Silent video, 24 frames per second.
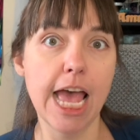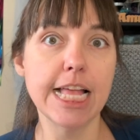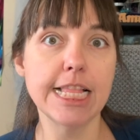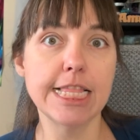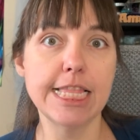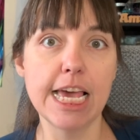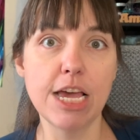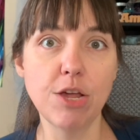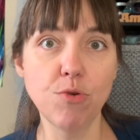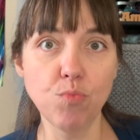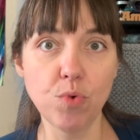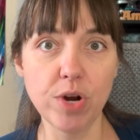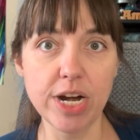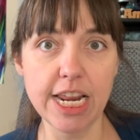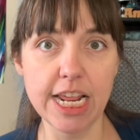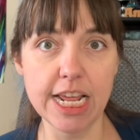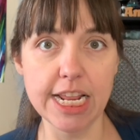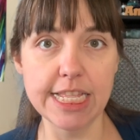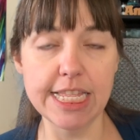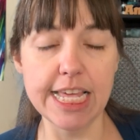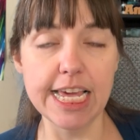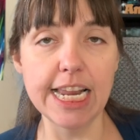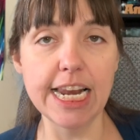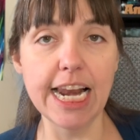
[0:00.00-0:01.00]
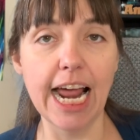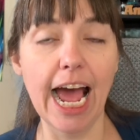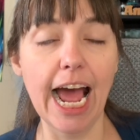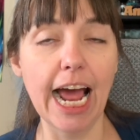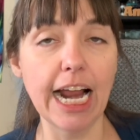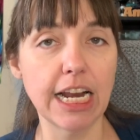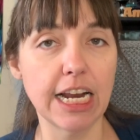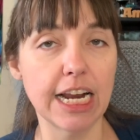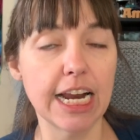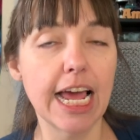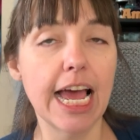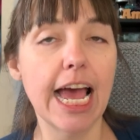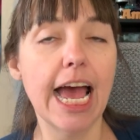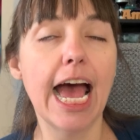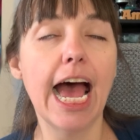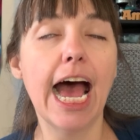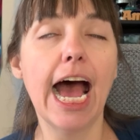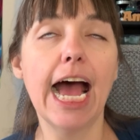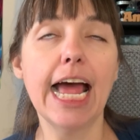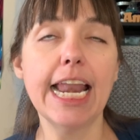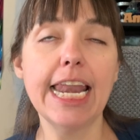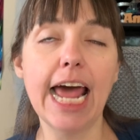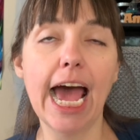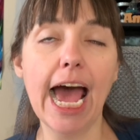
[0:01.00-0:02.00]
Then what? It, then I.
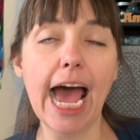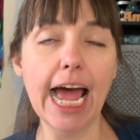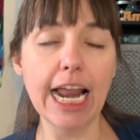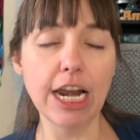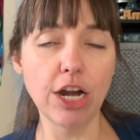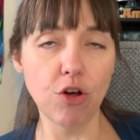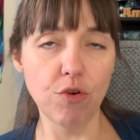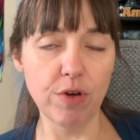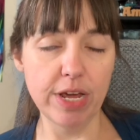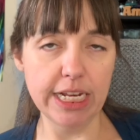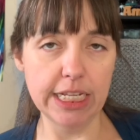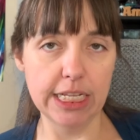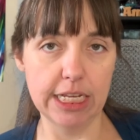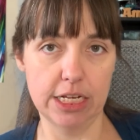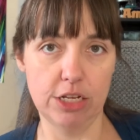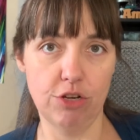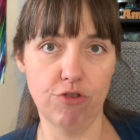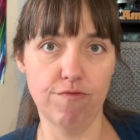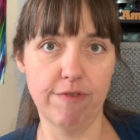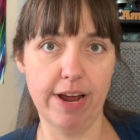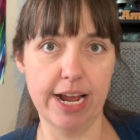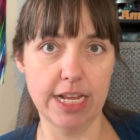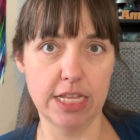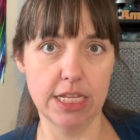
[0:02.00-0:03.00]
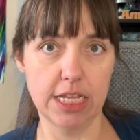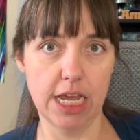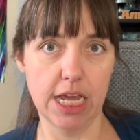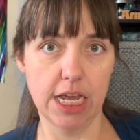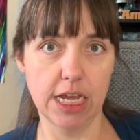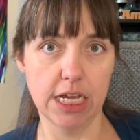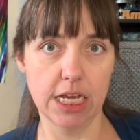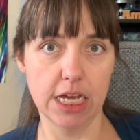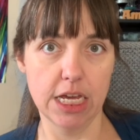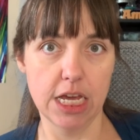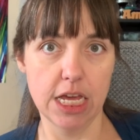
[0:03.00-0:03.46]
Now I know he did the right thing.